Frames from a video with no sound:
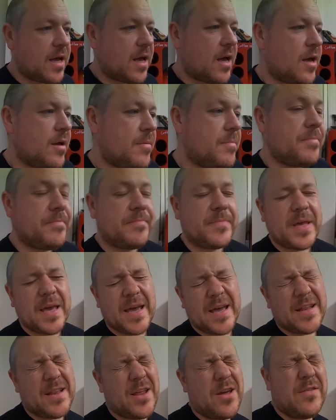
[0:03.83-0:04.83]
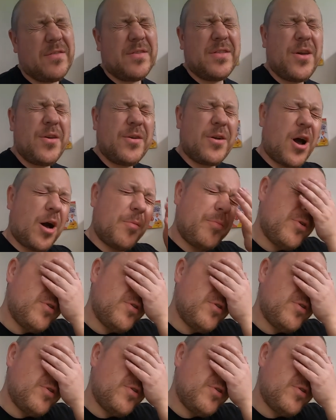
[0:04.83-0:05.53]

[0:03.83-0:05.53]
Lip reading: Yeah, no car